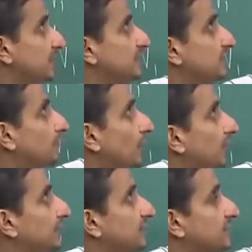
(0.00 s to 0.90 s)
is
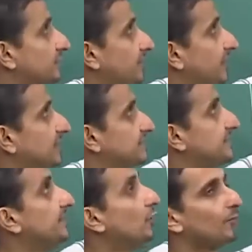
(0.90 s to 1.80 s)
for the string
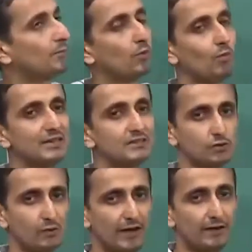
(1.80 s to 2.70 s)
0 1
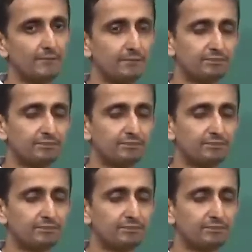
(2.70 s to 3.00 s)
square.